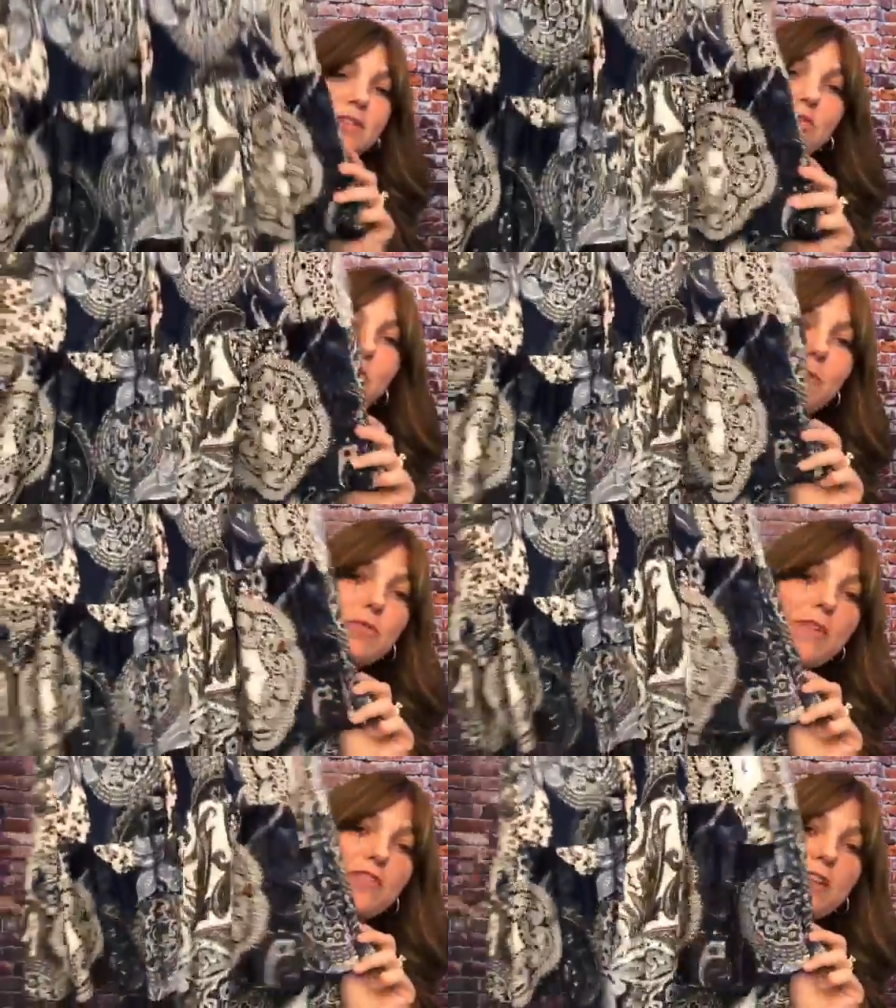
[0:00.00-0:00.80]
an adorable
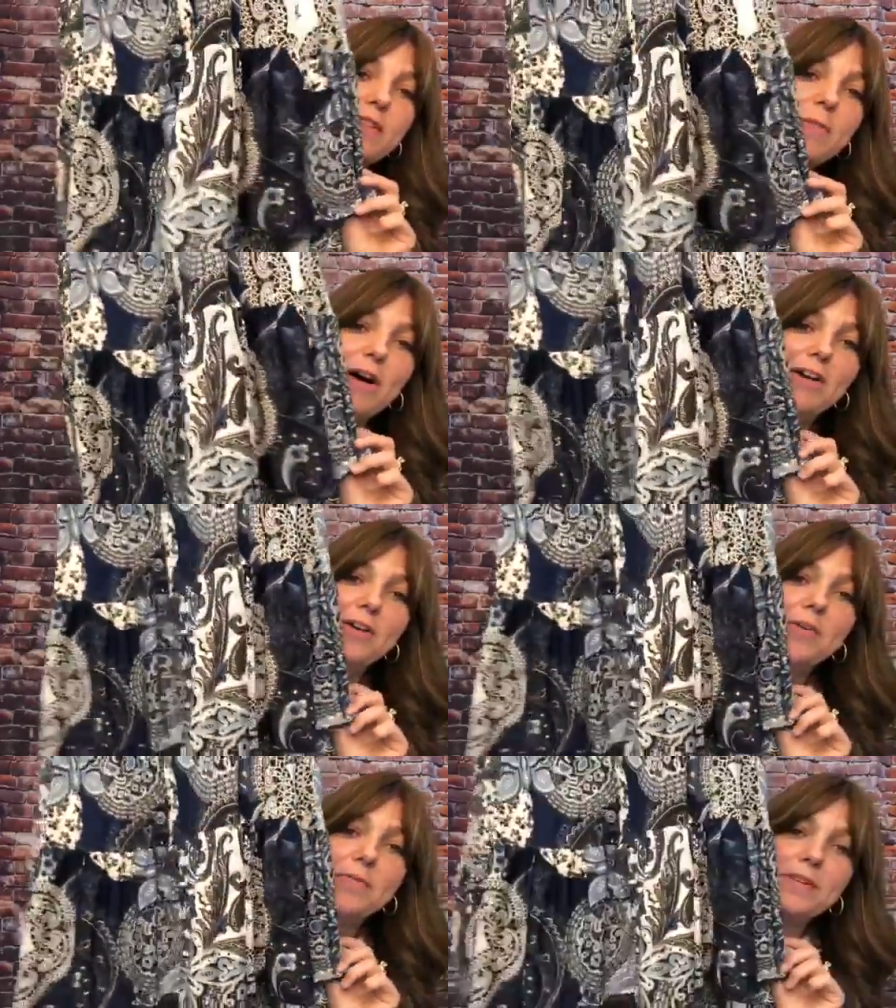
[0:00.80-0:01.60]
ruffle at the
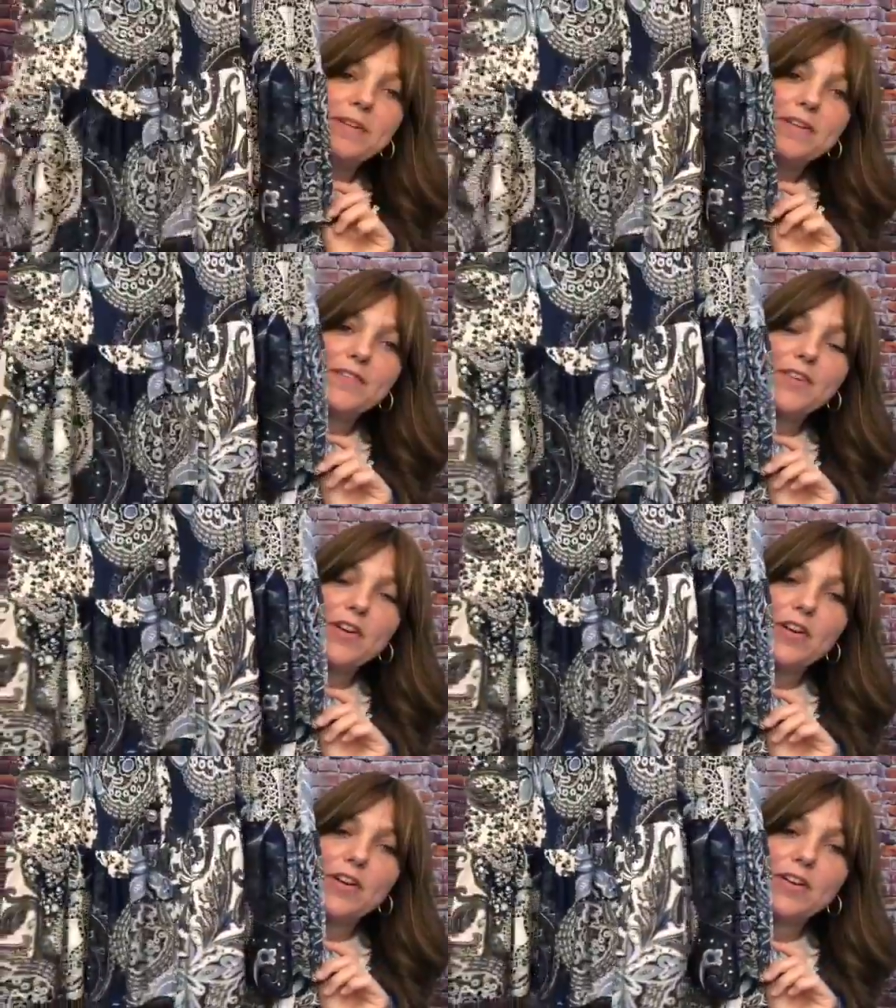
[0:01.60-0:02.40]
bottom
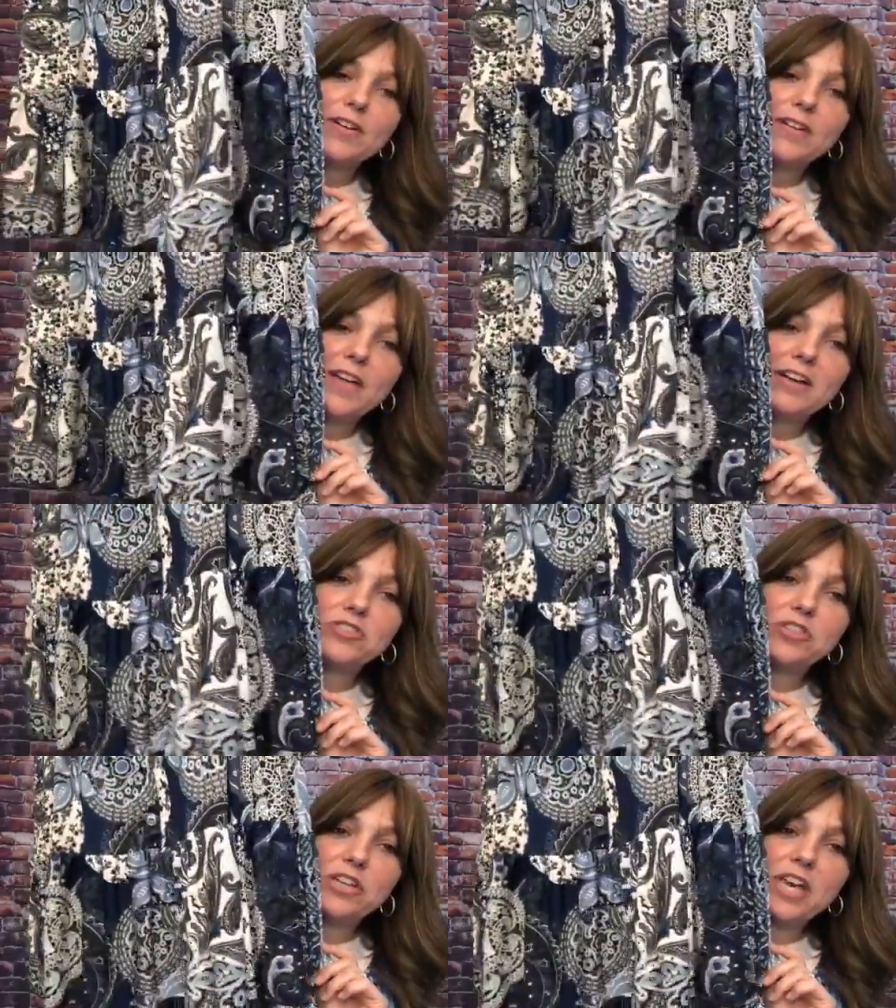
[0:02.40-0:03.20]
for
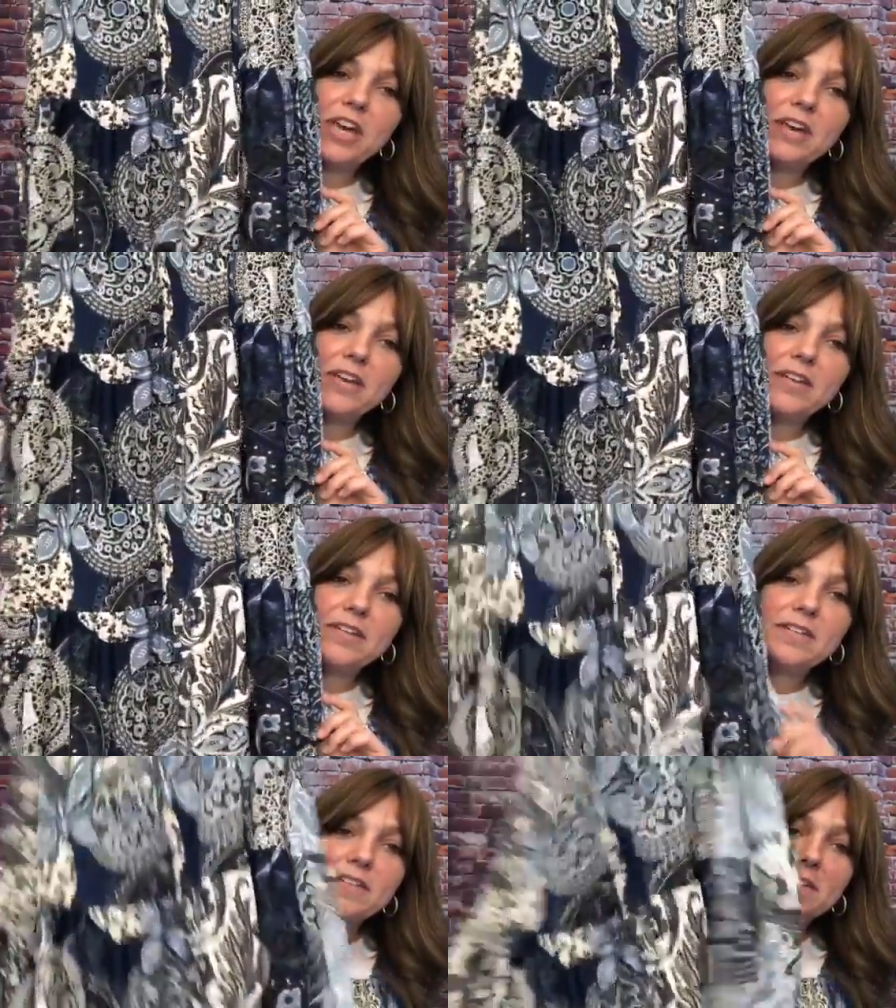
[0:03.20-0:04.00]
extra kick
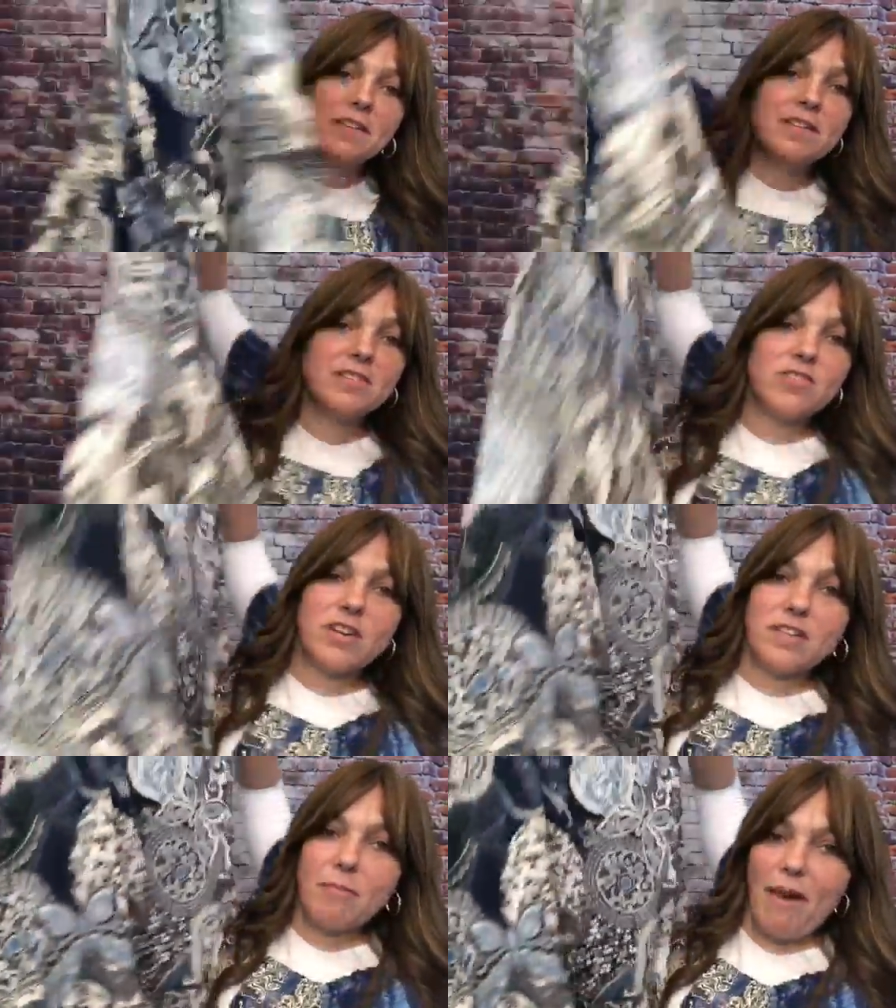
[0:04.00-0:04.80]

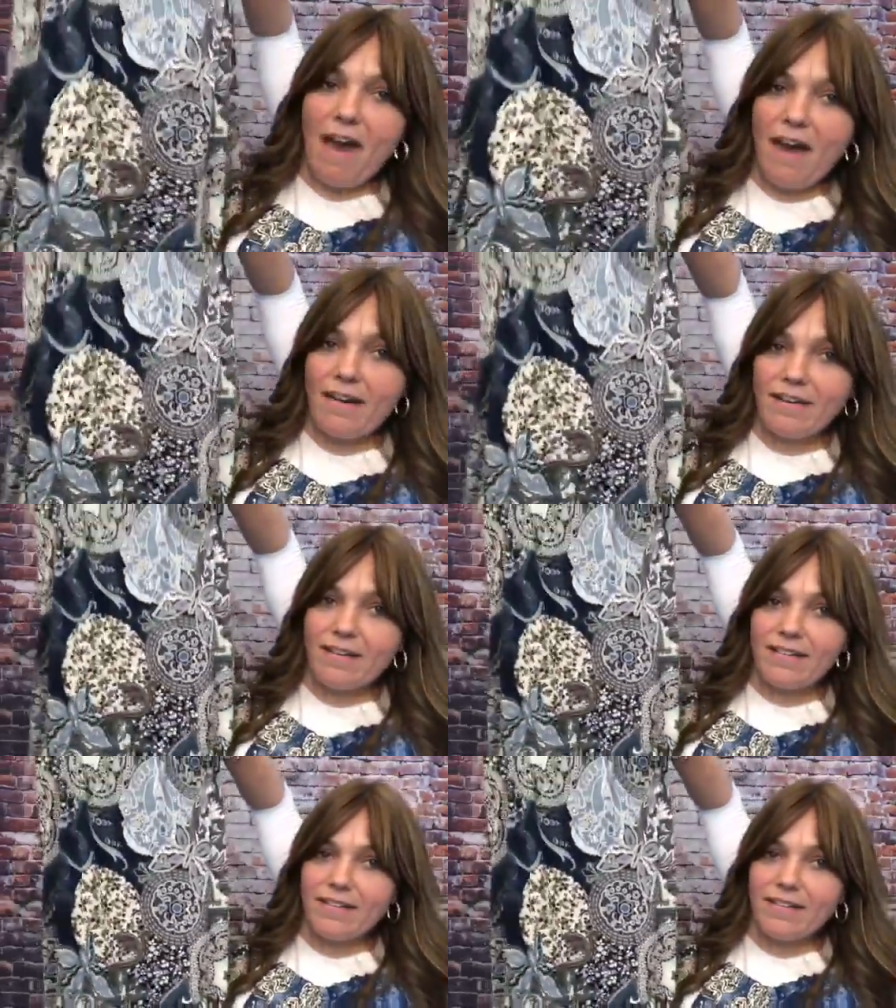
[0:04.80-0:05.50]
straight at the back.